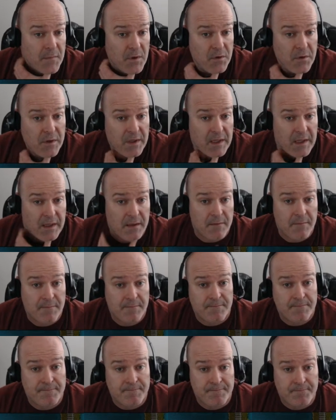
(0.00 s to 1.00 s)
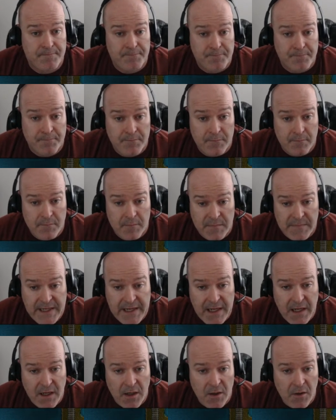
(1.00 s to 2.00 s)
Okay.
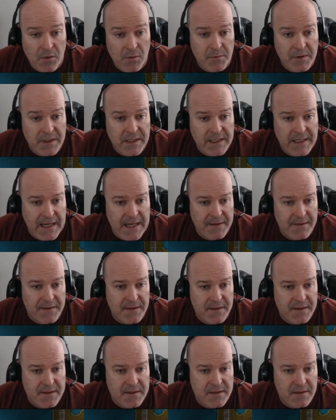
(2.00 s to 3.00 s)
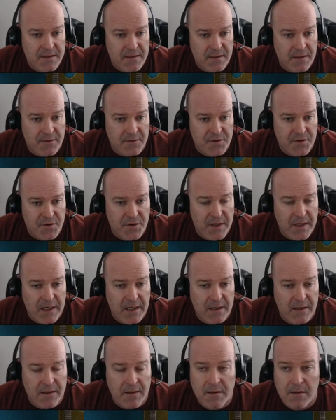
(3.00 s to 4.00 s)
Now we can add this to the other
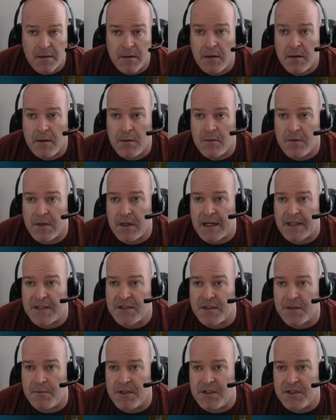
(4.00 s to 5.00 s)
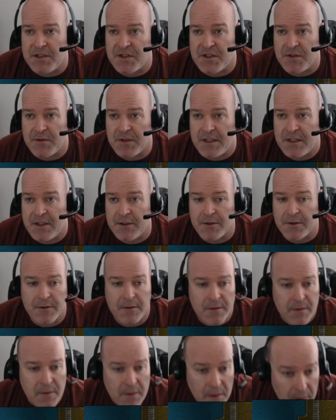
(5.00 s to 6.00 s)
train. Well, actually, we could just do it here.